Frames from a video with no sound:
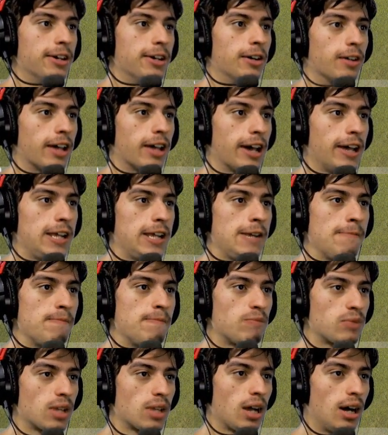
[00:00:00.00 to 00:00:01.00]
Okay,
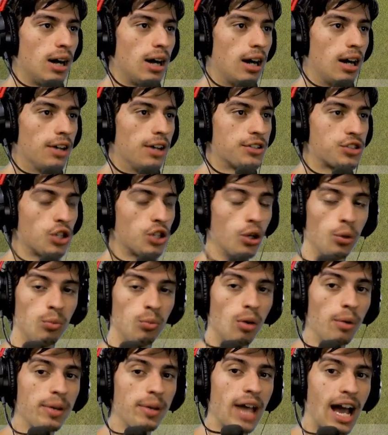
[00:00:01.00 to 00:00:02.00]
so
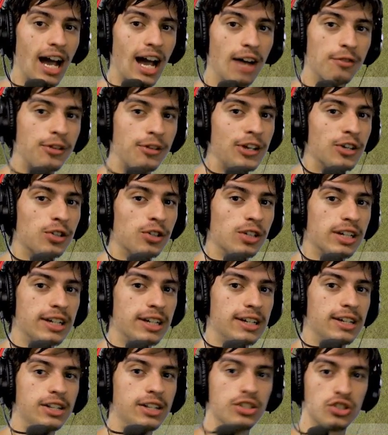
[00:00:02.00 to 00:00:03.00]
what we have here
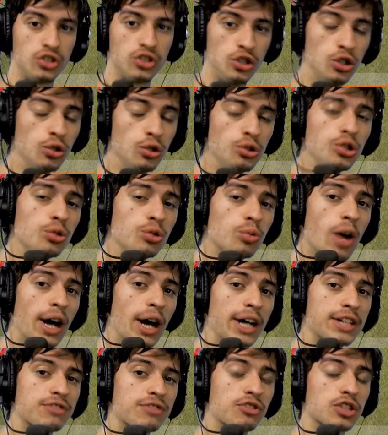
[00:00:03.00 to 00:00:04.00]
is 2 new
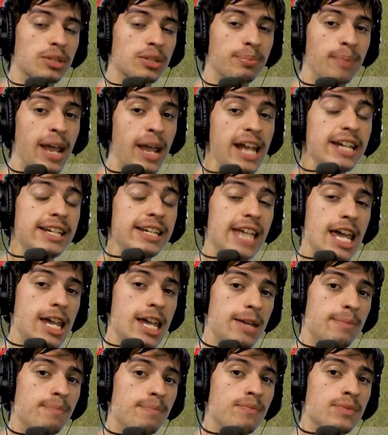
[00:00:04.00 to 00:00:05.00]
rides for the main
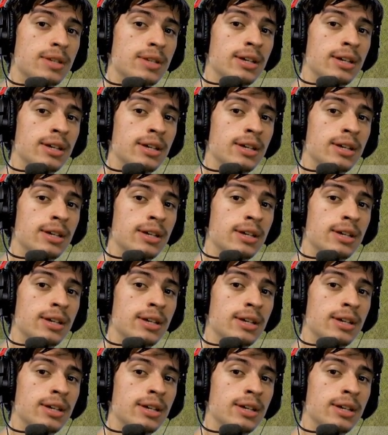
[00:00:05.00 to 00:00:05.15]
game